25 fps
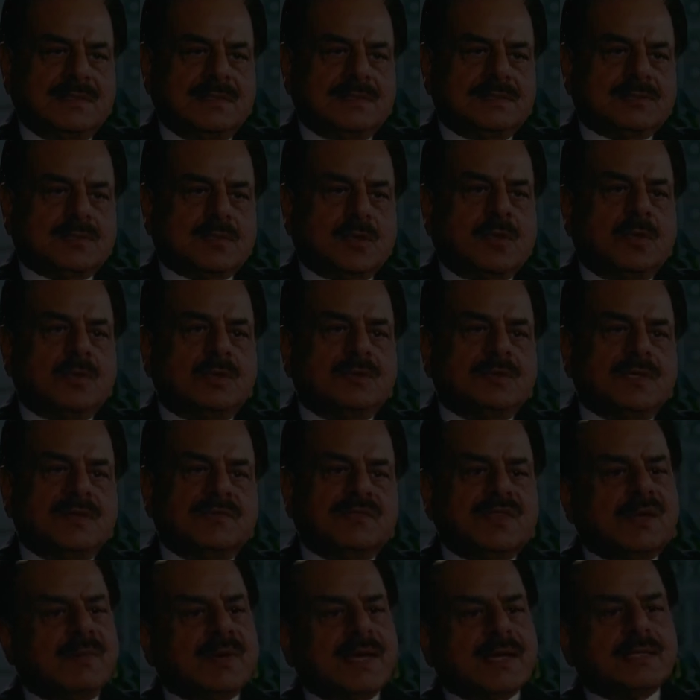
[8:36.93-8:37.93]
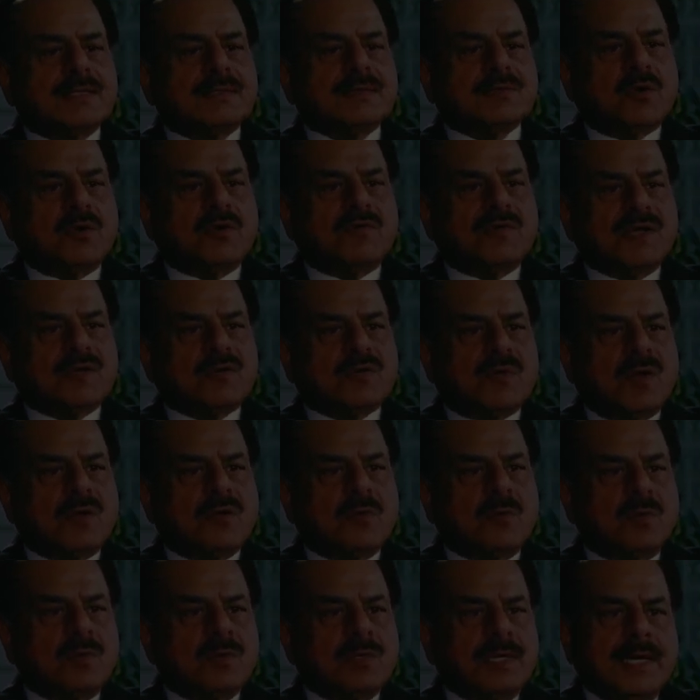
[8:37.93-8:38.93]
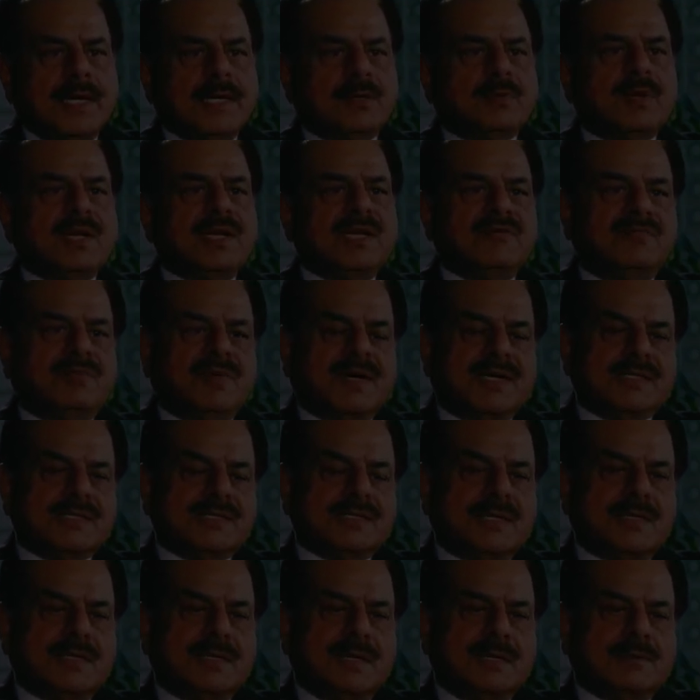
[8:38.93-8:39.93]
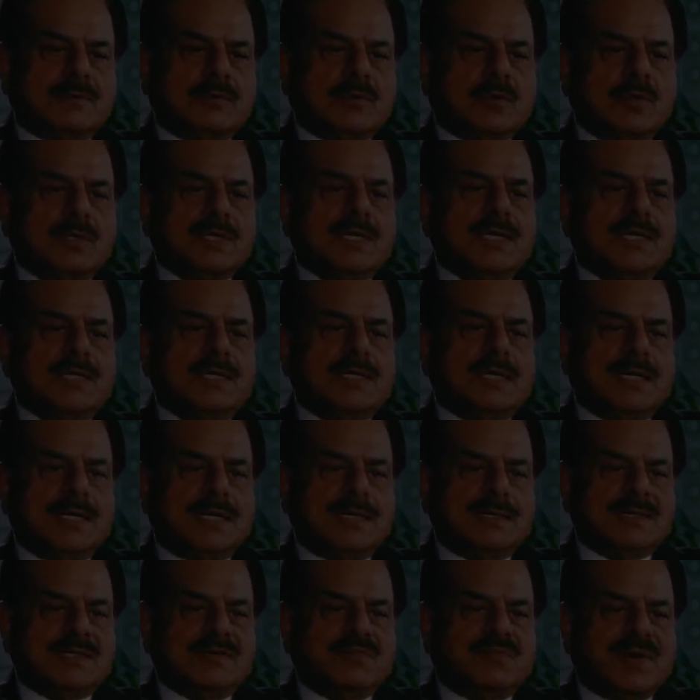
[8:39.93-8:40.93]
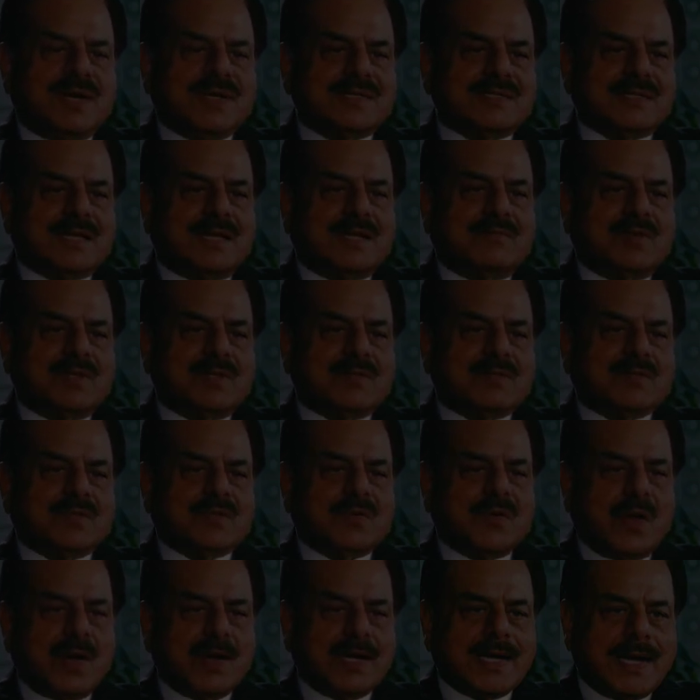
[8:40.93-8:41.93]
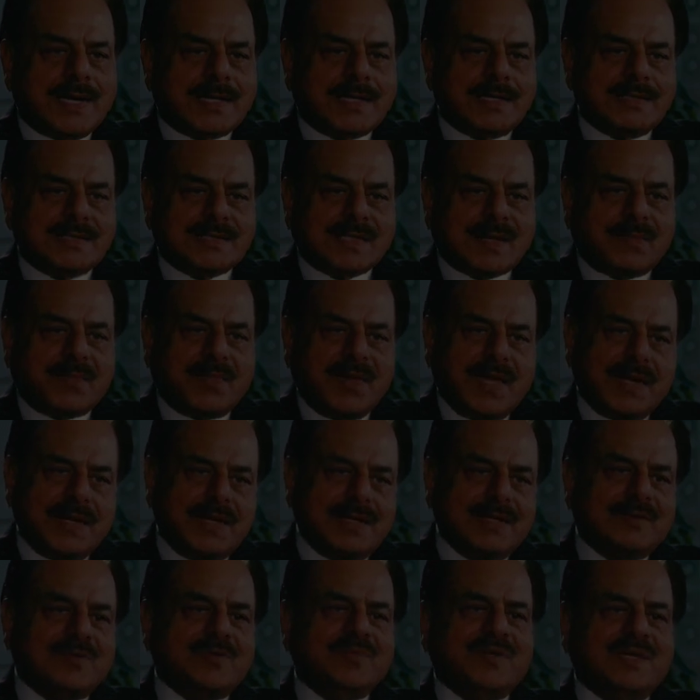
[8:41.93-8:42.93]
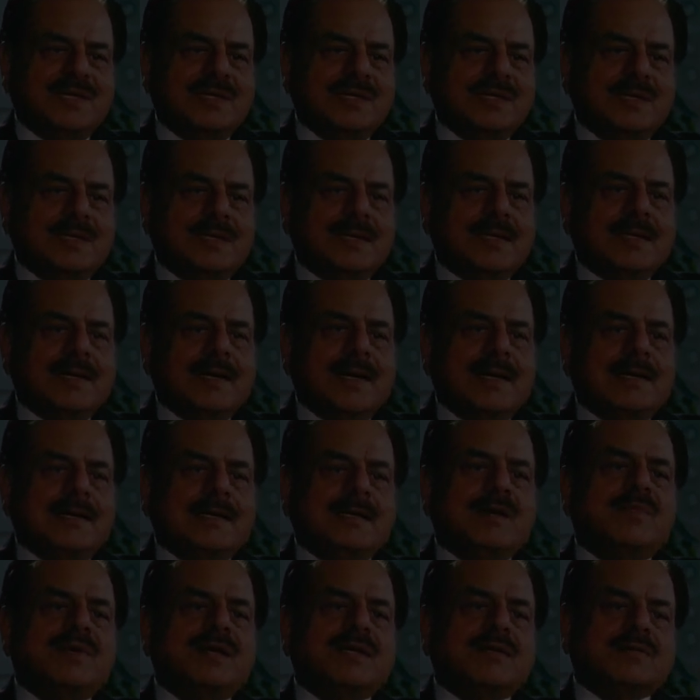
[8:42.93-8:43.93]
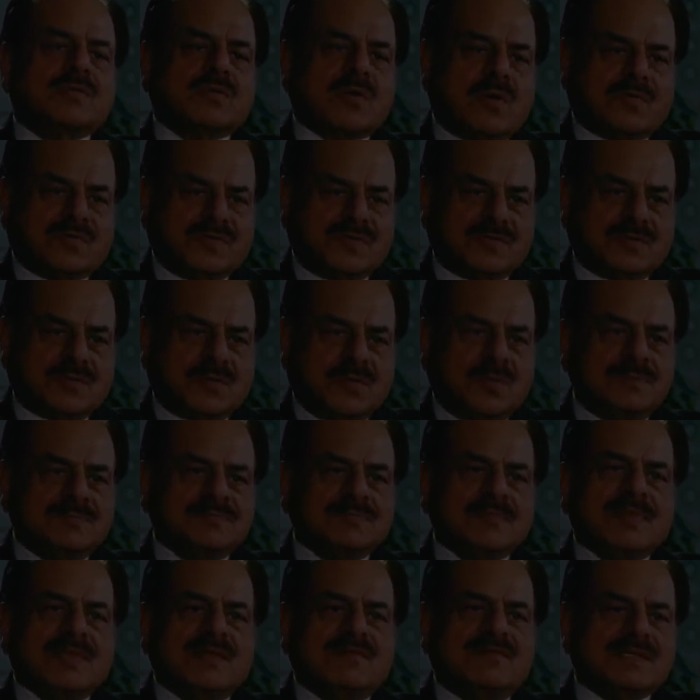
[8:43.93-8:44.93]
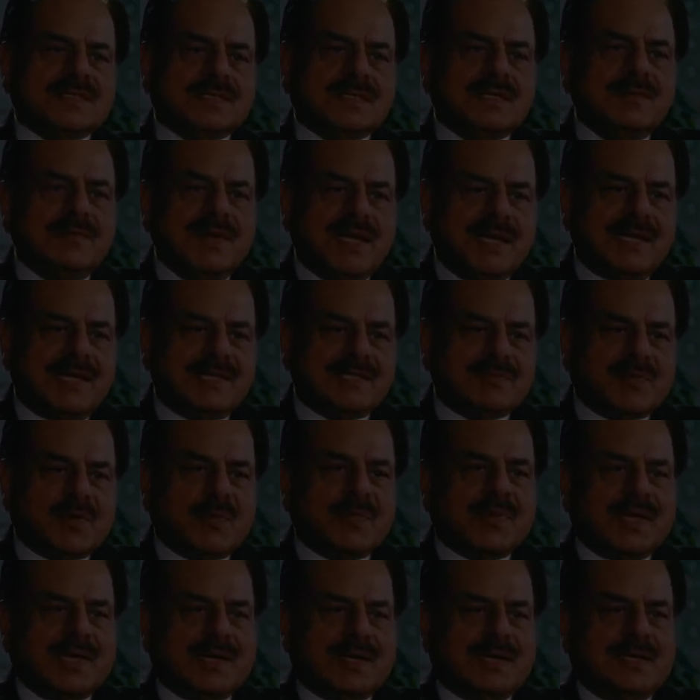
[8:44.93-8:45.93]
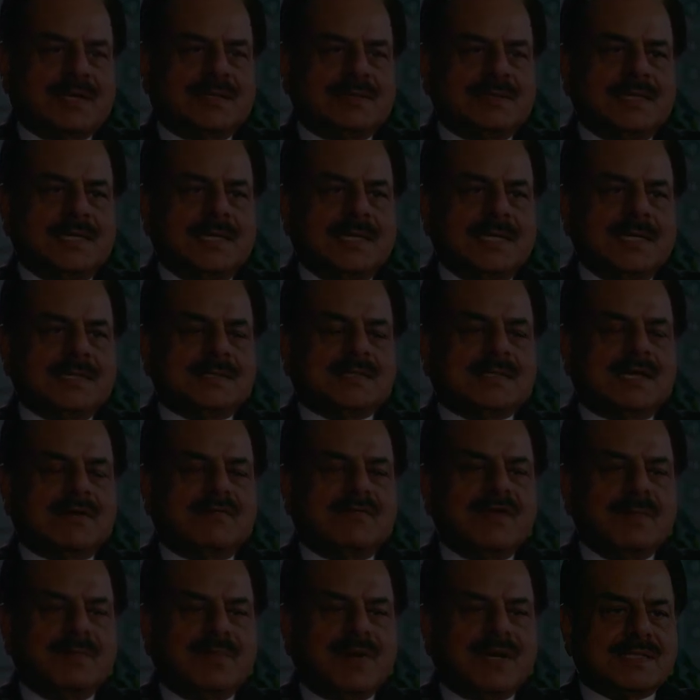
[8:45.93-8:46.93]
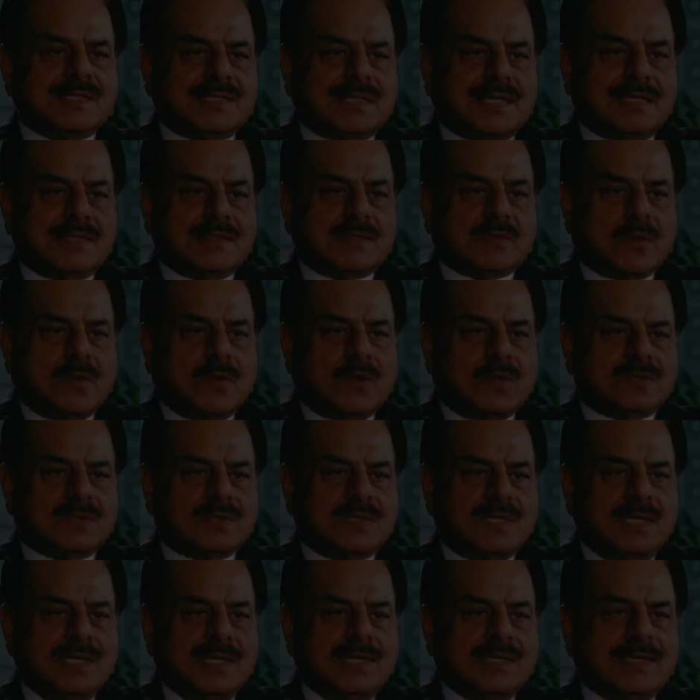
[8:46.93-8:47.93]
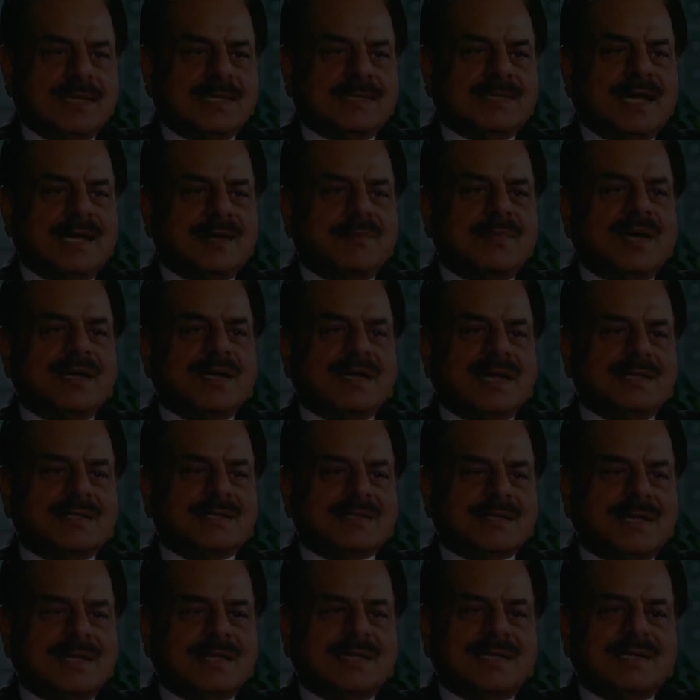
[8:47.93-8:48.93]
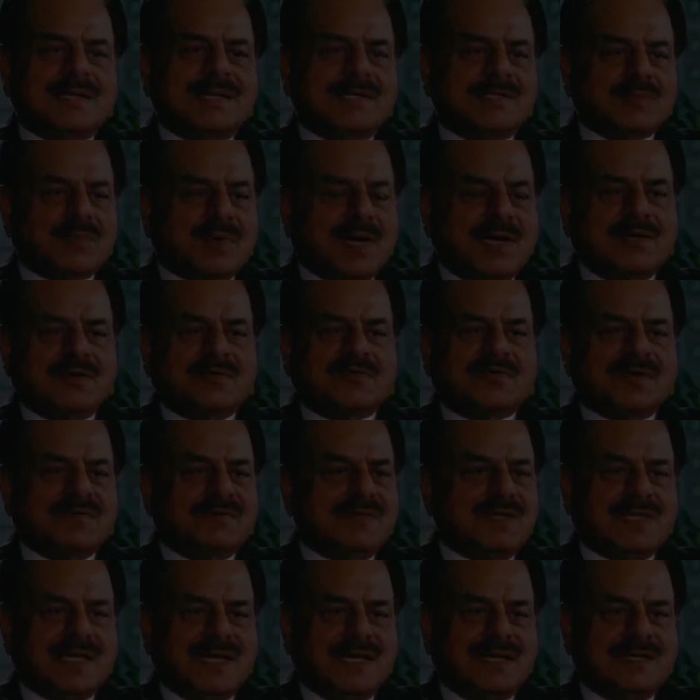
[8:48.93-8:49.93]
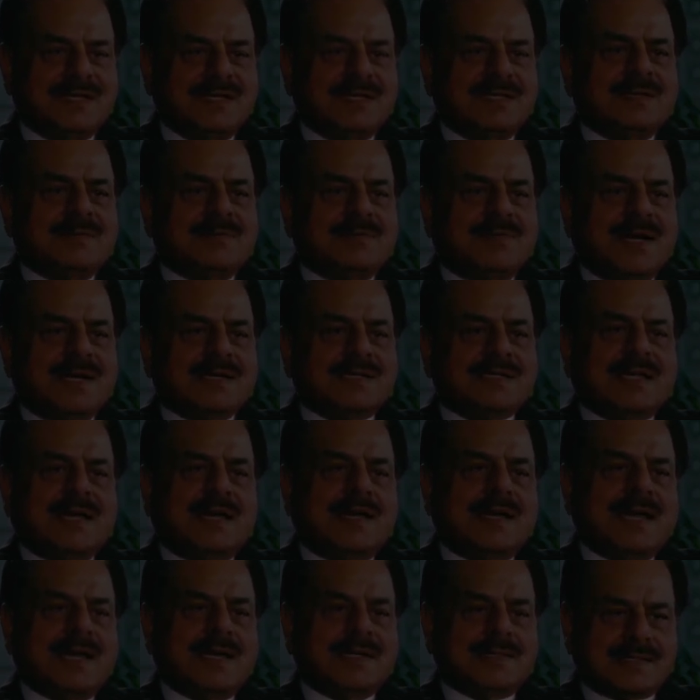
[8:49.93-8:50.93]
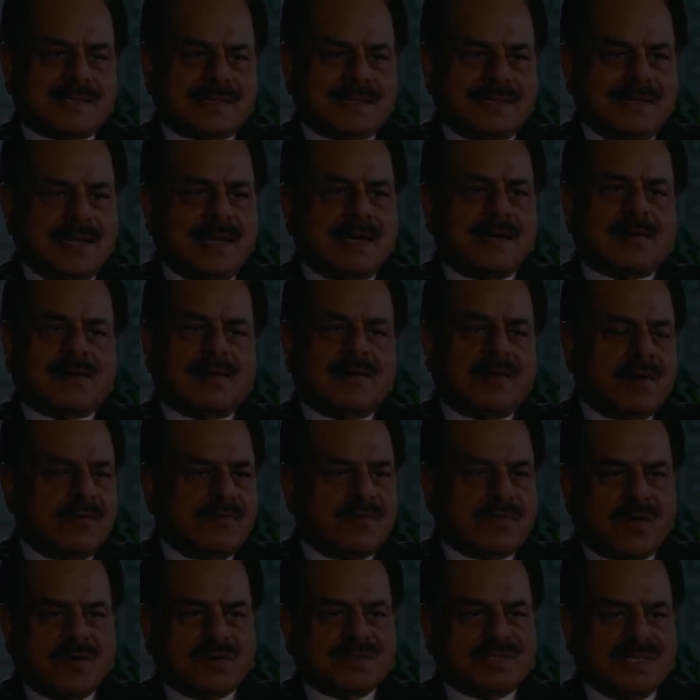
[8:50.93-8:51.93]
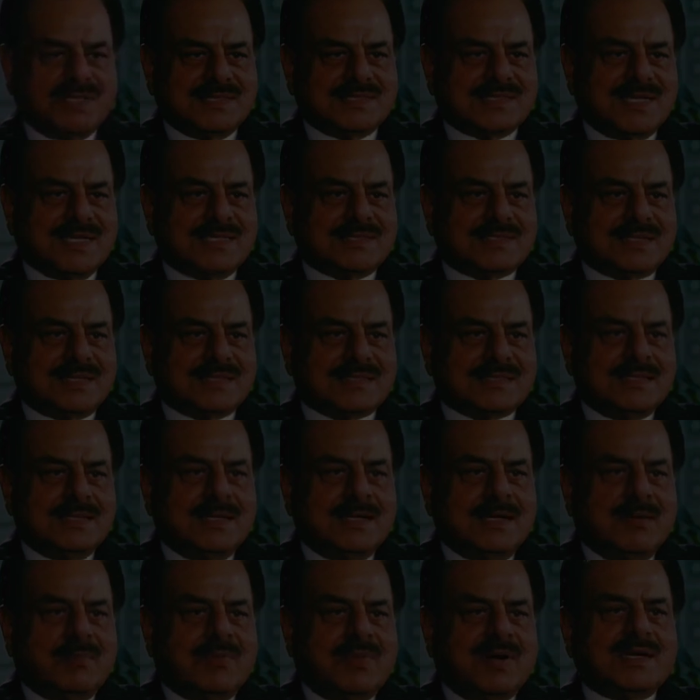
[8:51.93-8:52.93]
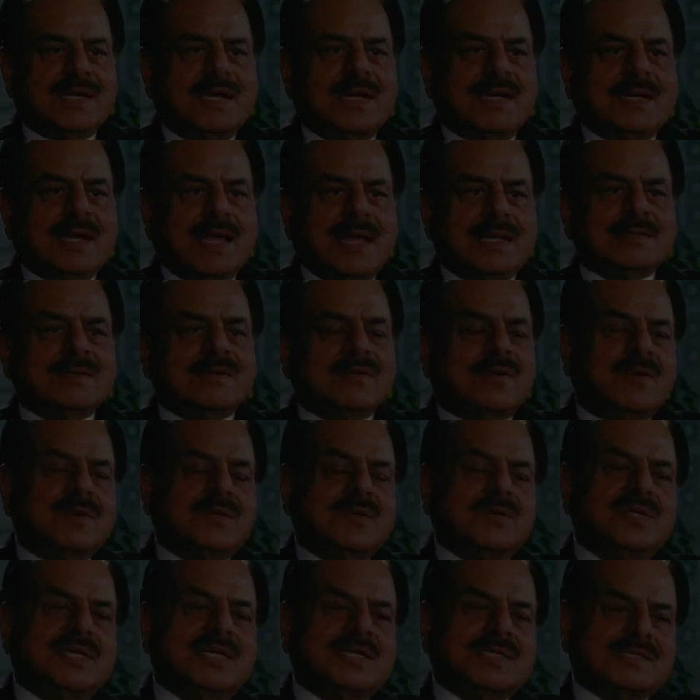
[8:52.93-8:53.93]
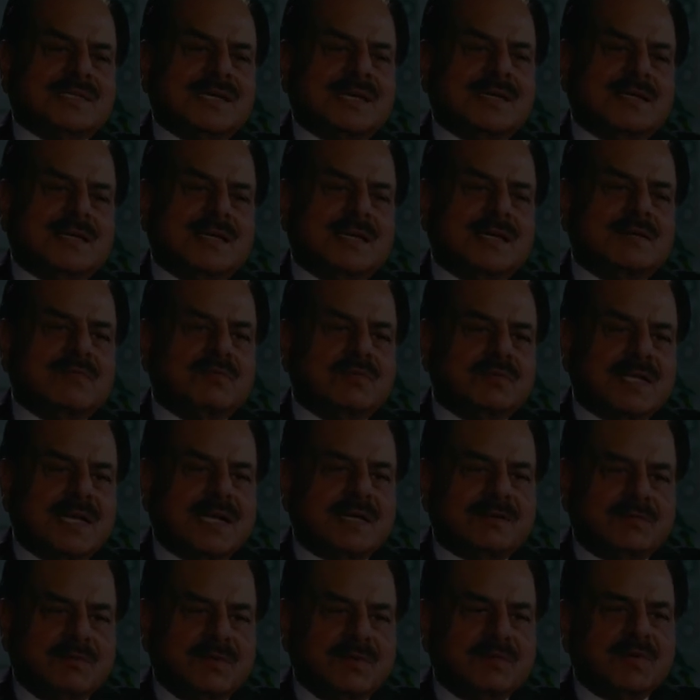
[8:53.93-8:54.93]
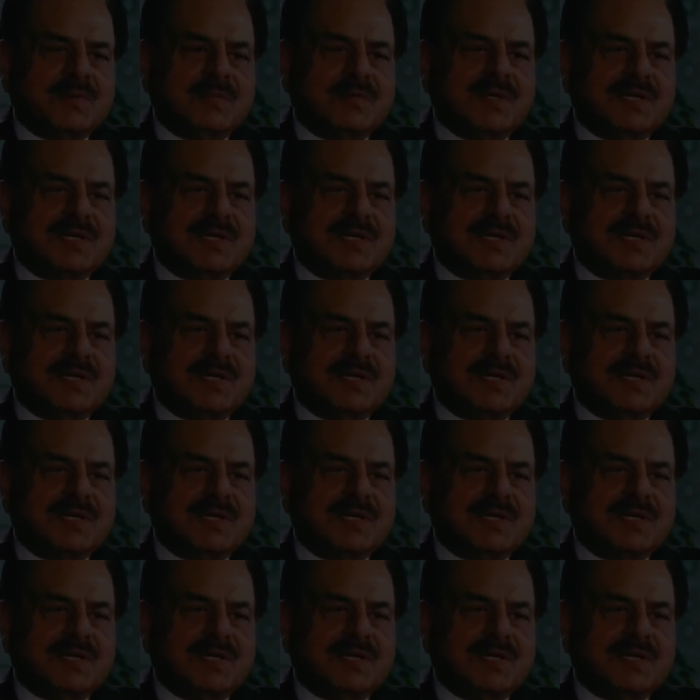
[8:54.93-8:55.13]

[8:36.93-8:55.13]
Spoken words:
So if the Americans go away tomorrow, it will leave Pakistan totally in the lurch if Pakistan was not at least appearing to be a little bit soft. So the Western media's propaganda is serving Pakistan's cause, that Taliban can say that in spite of everything, Pakistan has done a lot of wrong things against us, but it hasn't gone to the extent that we would be